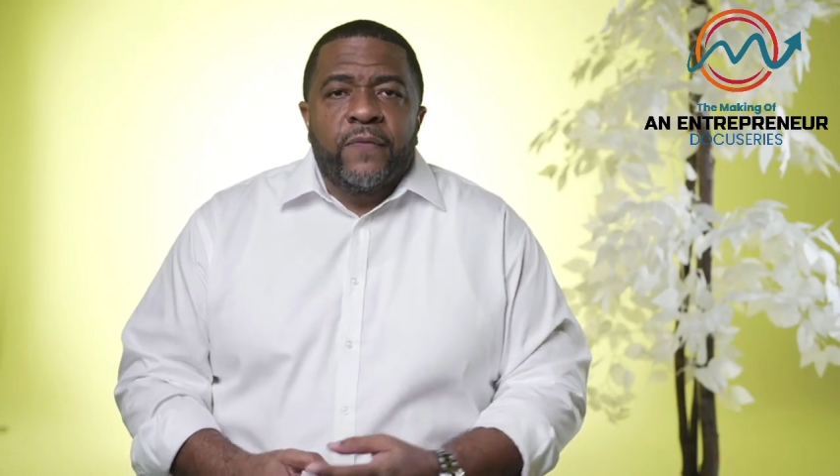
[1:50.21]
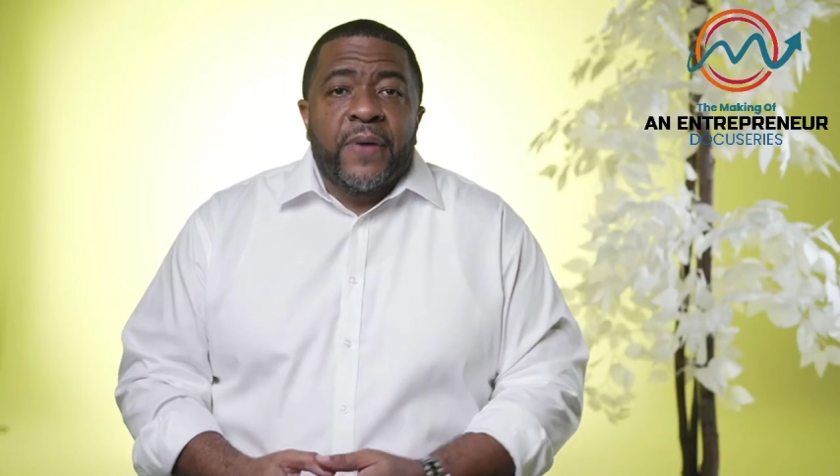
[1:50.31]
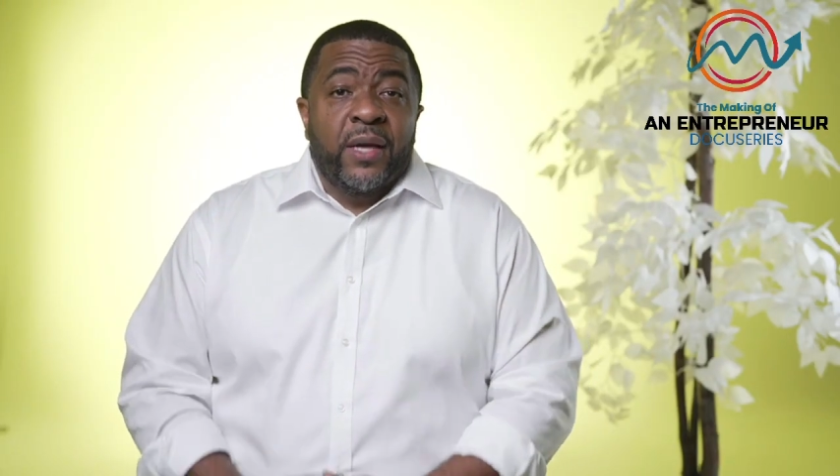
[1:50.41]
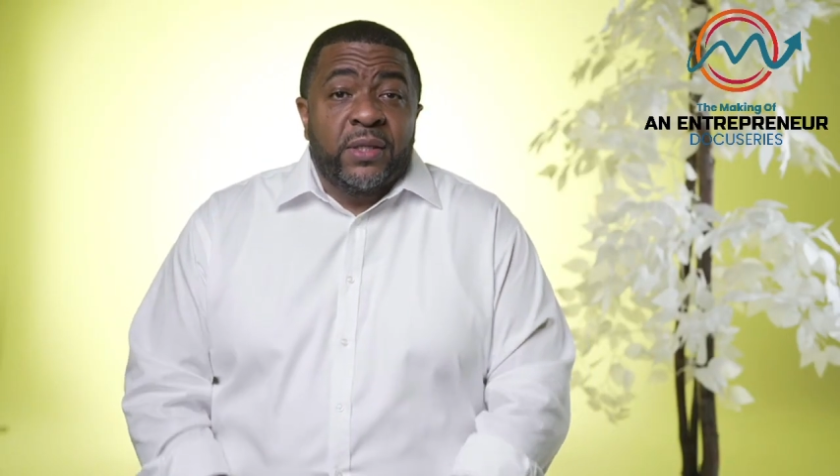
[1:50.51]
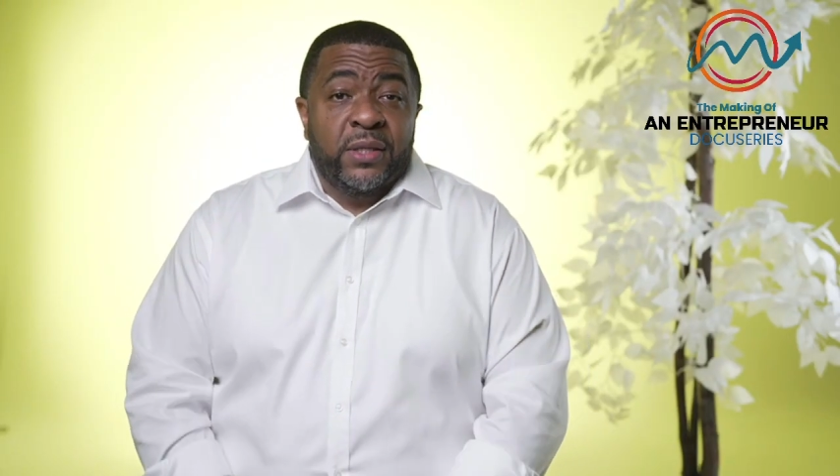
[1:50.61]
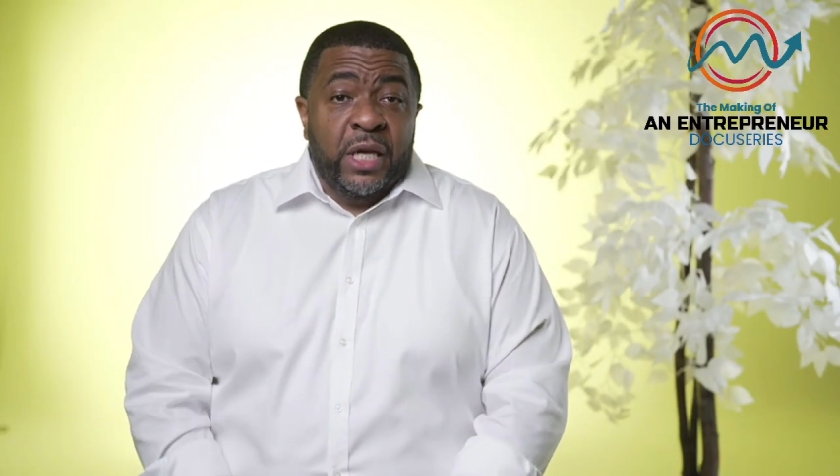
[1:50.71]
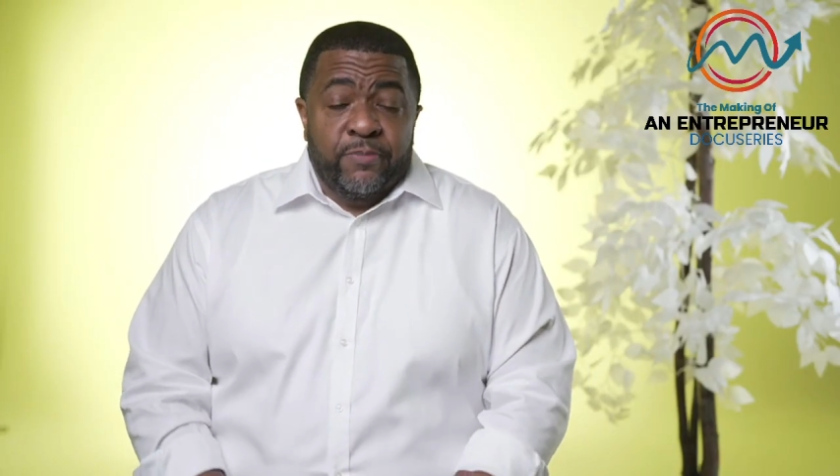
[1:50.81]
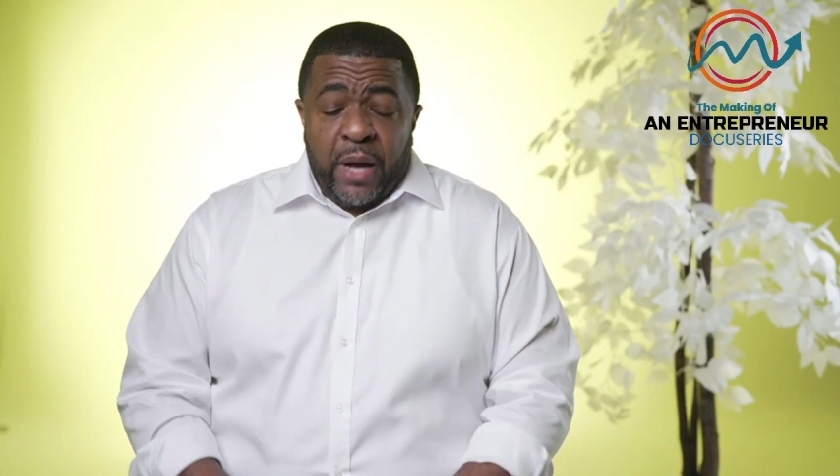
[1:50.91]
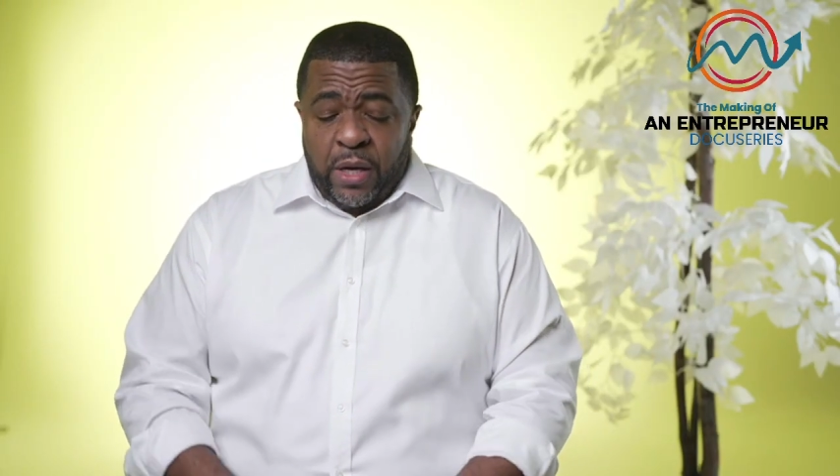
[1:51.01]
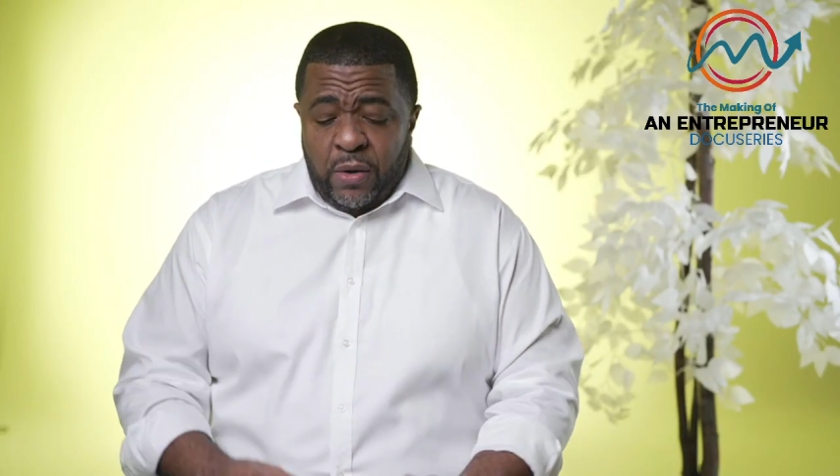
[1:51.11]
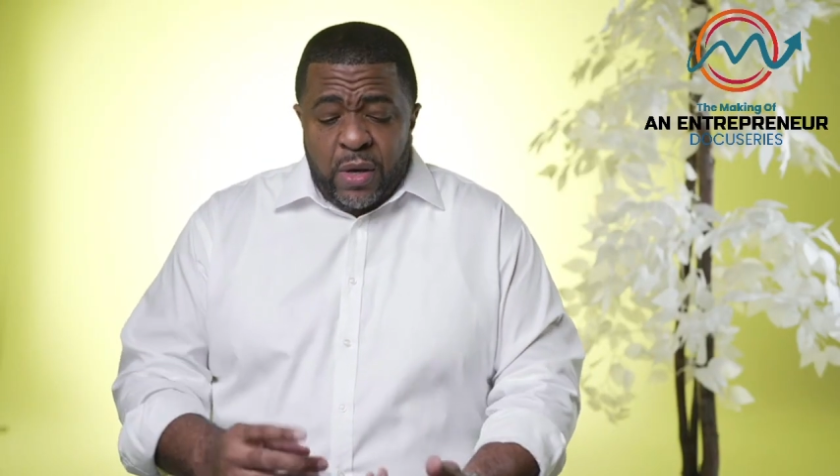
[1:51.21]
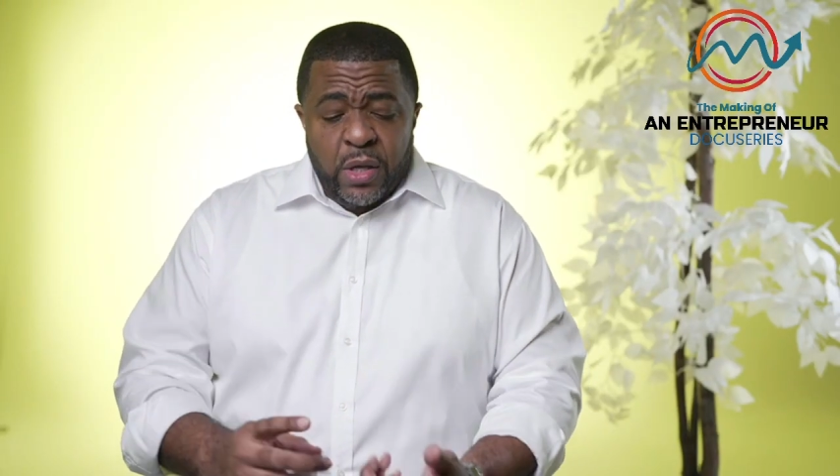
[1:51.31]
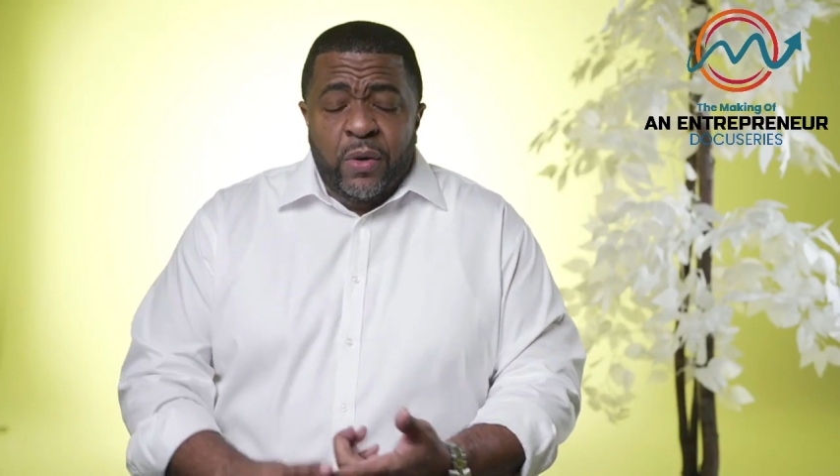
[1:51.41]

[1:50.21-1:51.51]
Define success by your